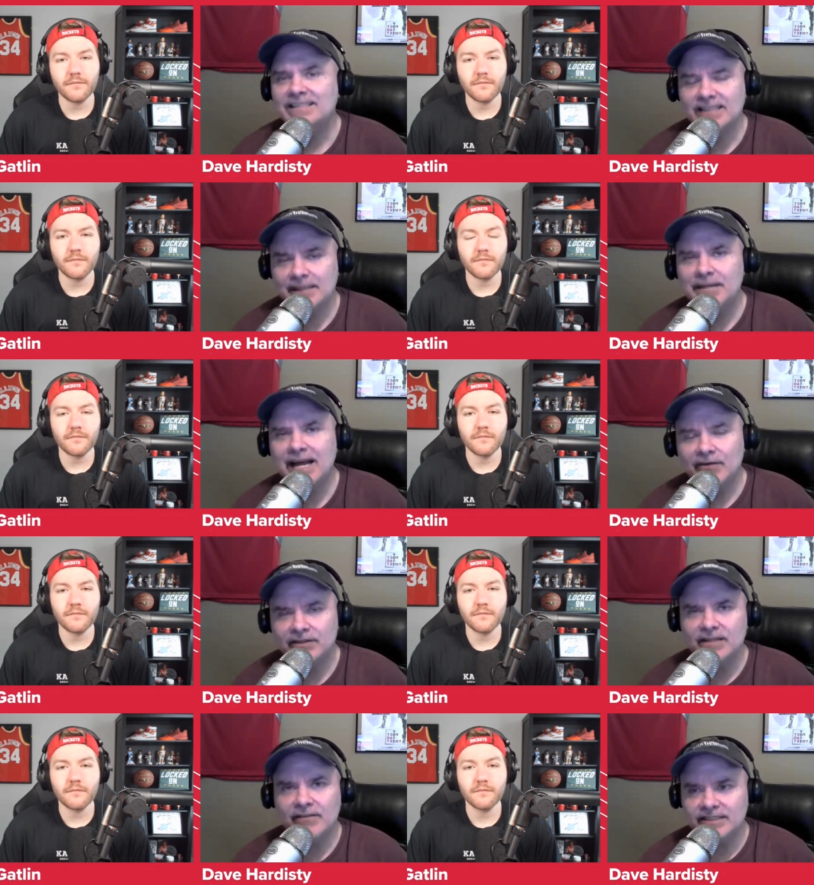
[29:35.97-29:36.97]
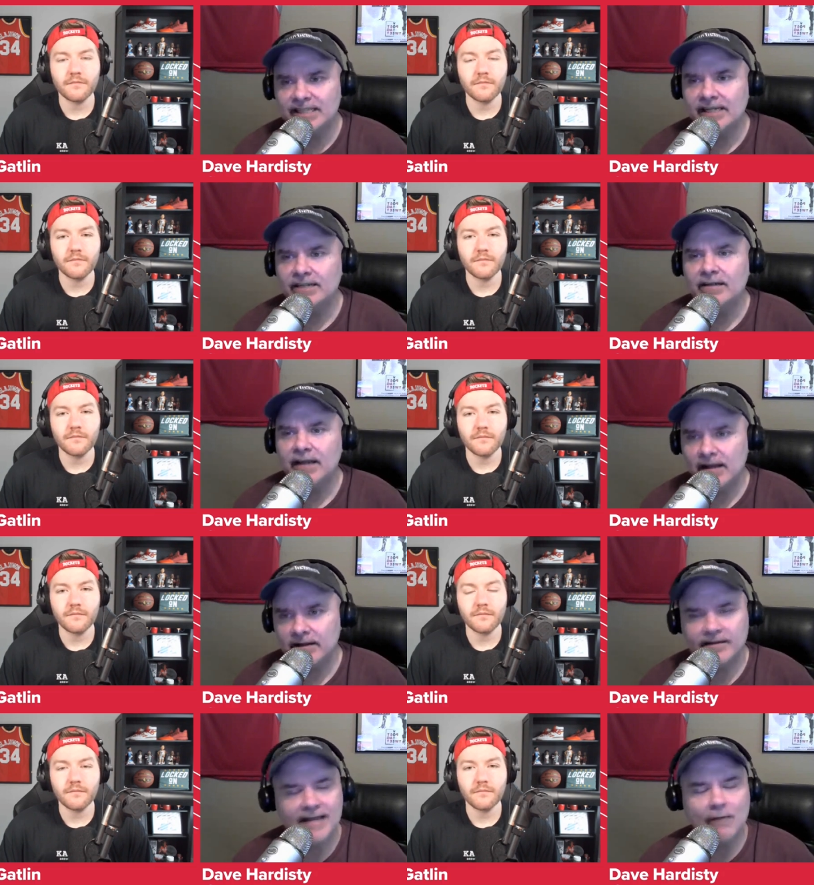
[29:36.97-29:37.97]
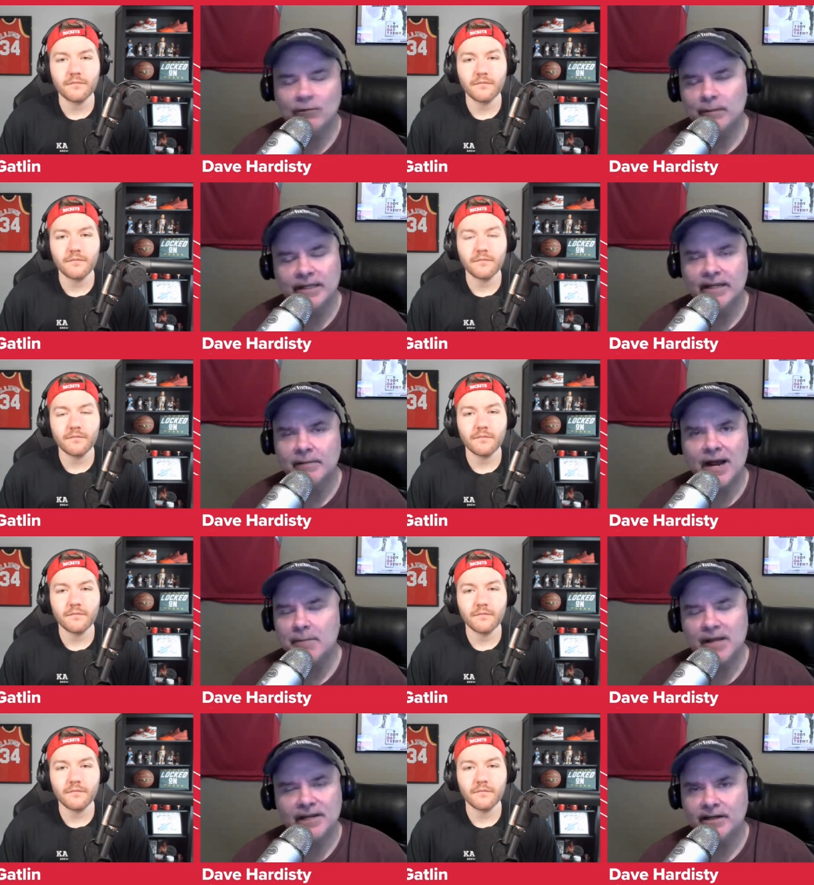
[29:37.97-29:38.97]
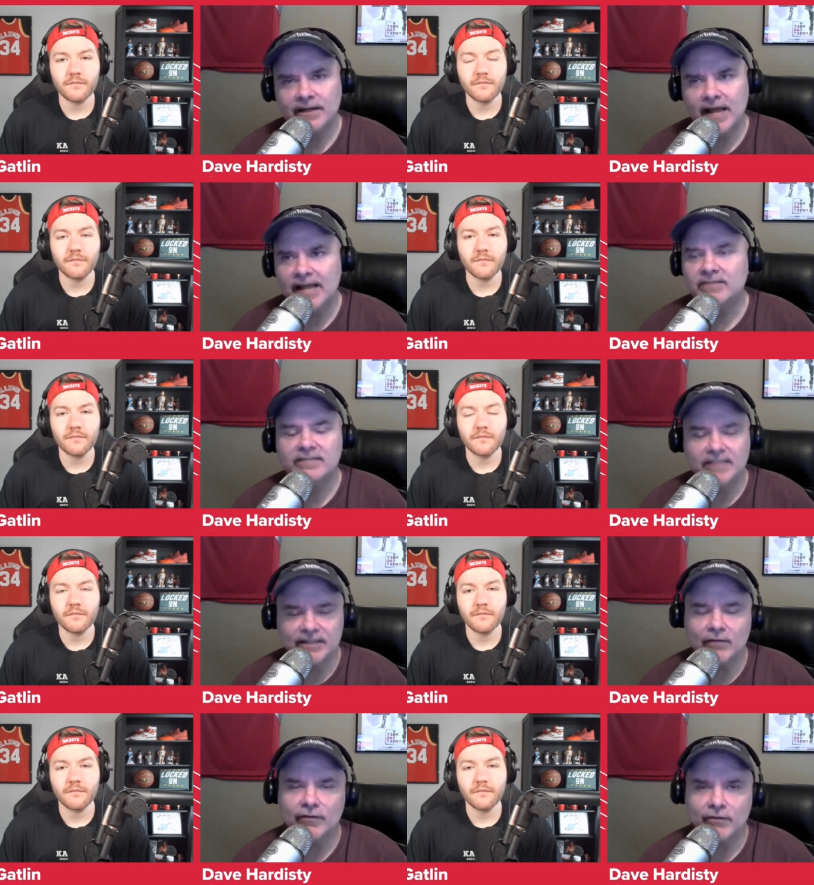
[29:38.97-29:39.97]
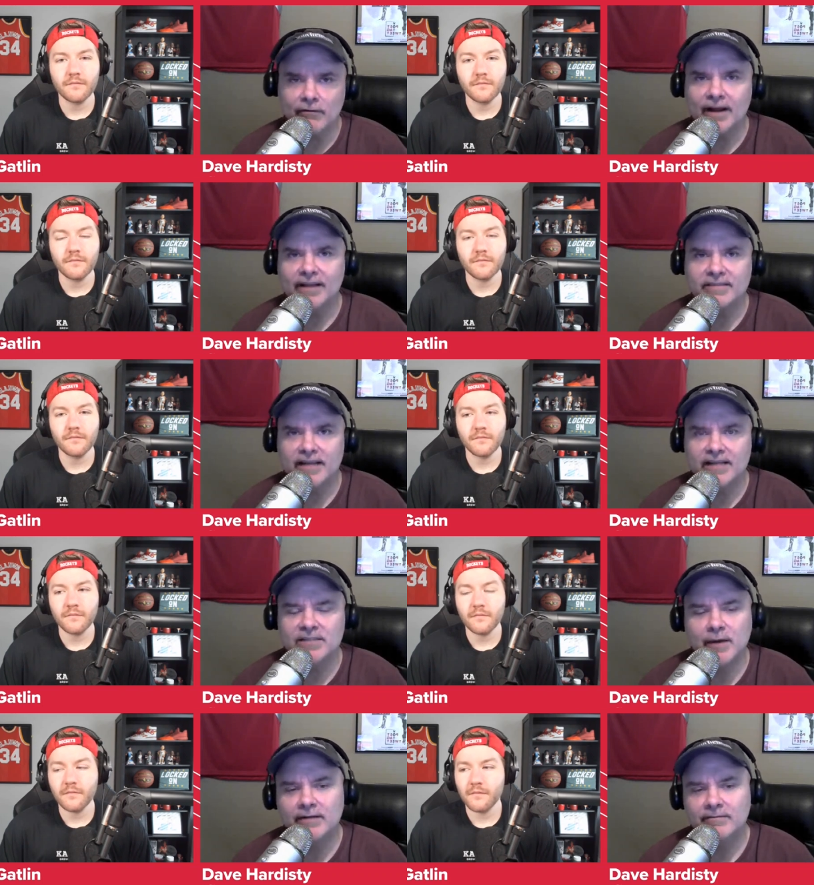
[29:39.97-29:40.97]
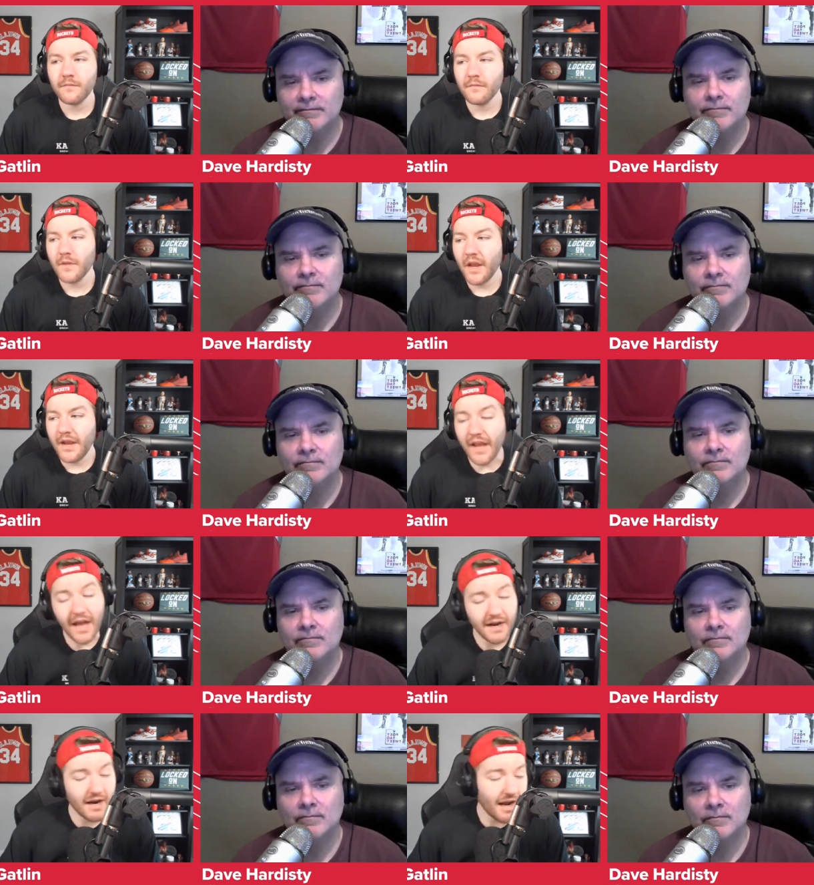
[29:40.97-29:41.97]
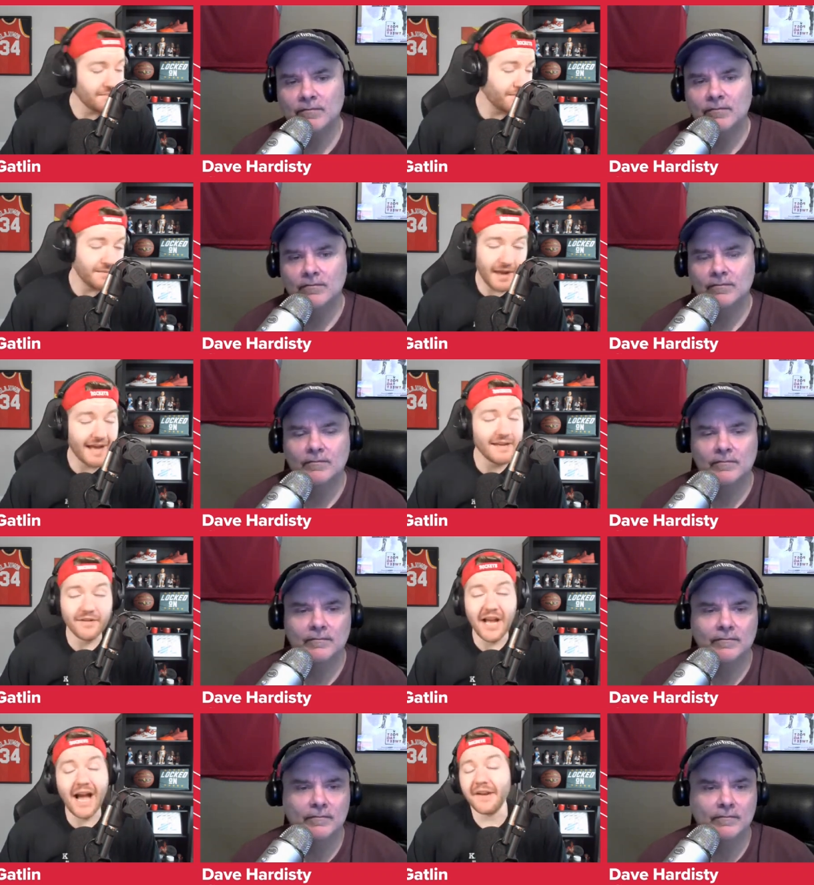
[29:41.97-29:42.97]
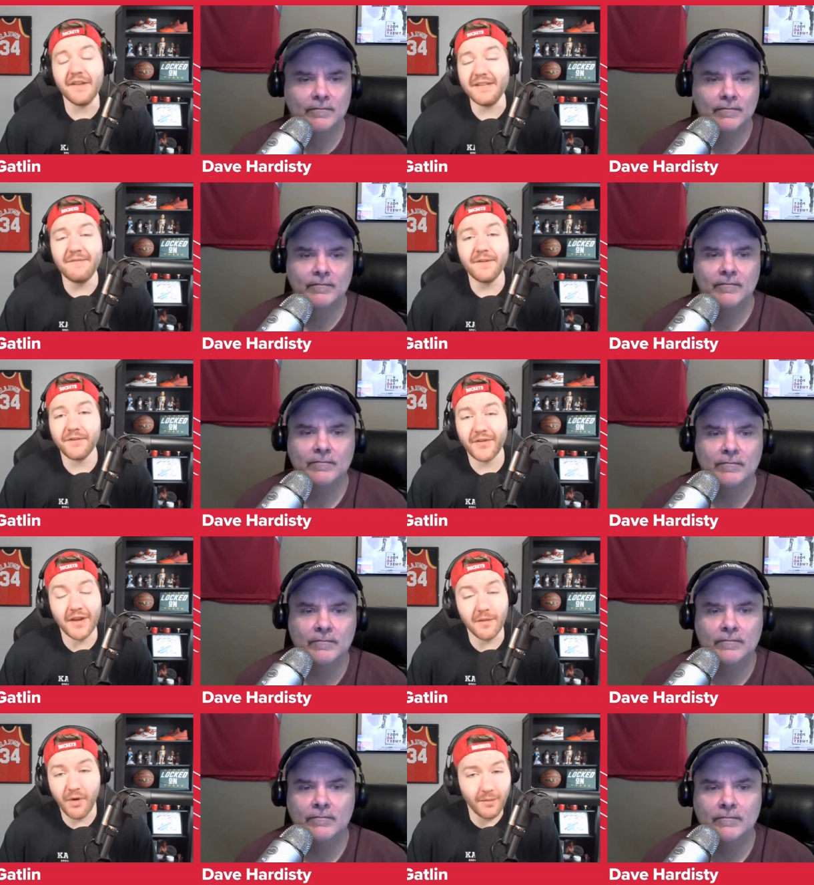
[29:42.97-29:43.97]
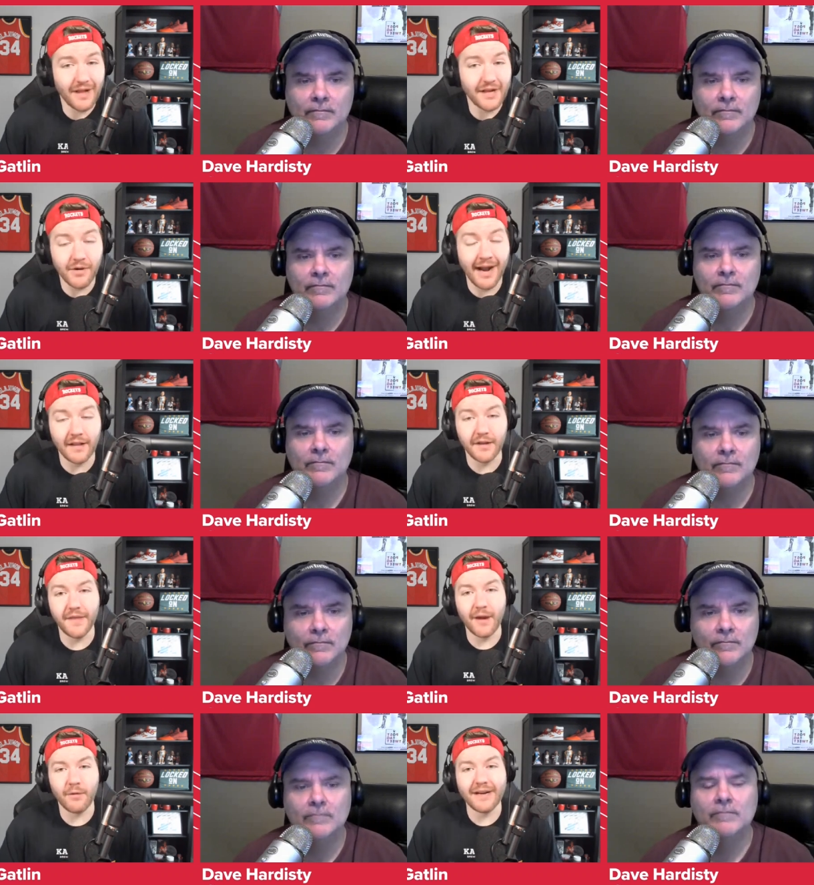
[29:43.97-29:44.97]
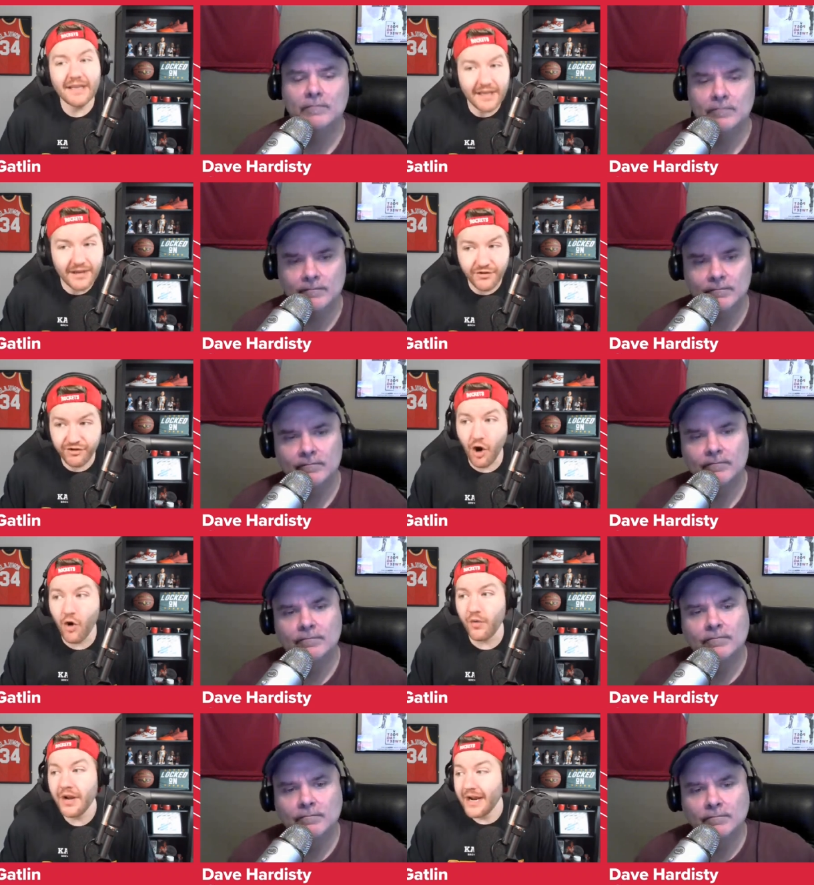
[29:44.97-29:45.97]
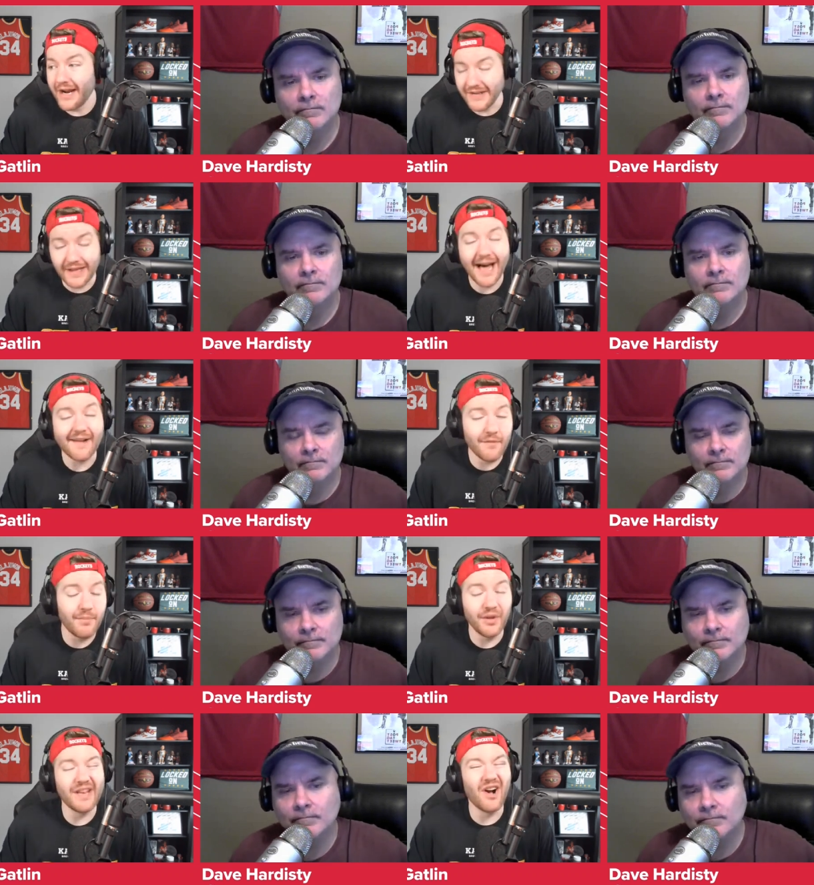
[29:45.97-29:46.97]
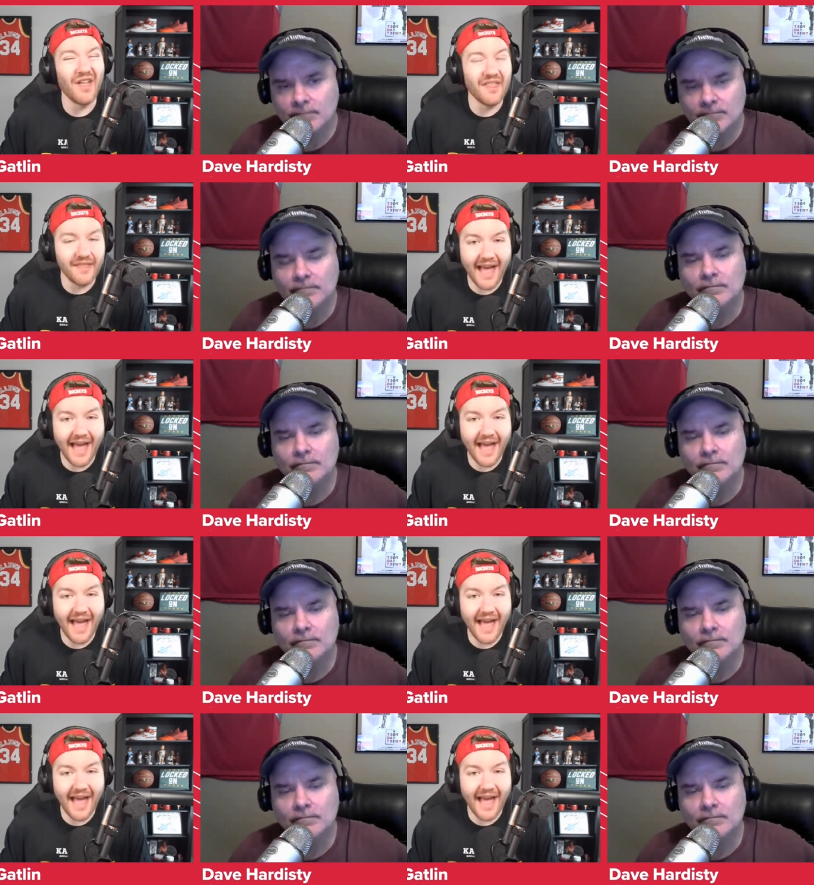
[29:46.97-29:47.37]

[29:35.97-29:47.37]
Speaker 1: slip down to 17. And that would be, in my opinion, a steal for the Rockets at that spot.
Speaker 2: Yeah, and I, I, hadn't even gotten to the defensive side of the ball. I'm glad you highlighted that, right? He he's shown a lot of ability on